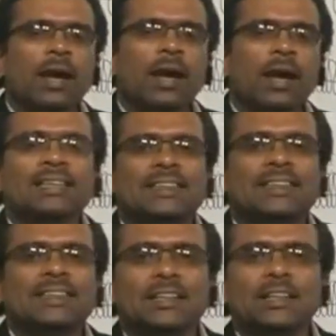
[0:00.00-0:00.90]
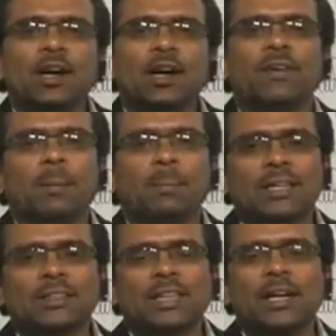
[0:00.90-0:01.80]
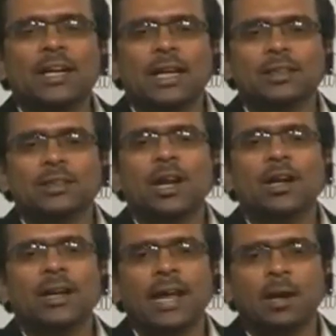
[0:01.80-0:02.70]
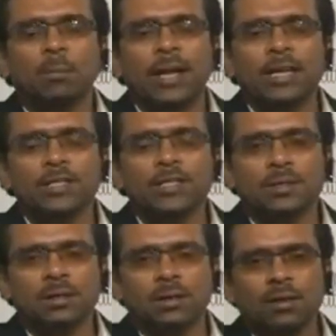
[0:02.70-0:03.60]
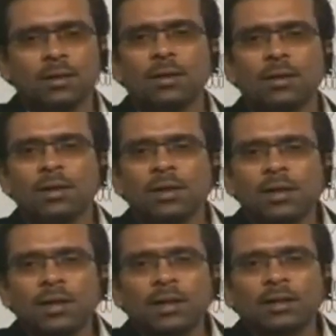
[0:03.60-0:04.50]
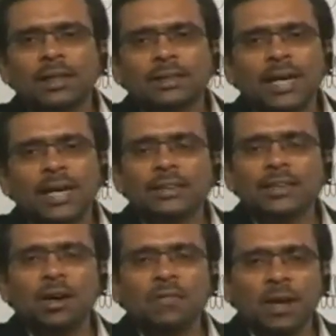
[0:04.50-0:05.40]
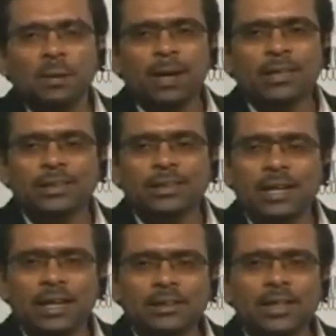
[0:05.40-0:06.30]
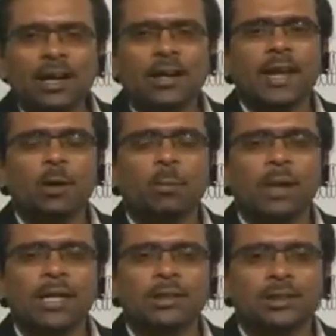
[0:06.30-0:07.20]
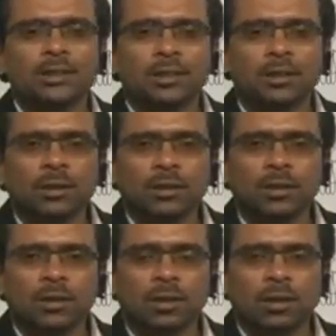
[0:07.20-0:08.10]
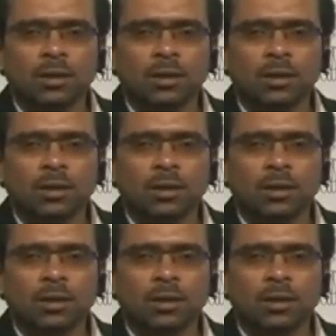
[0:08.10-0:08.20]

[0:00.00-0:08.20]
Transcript: Okay, the charging of capacitor does not take place. The charging of capacitor does not take place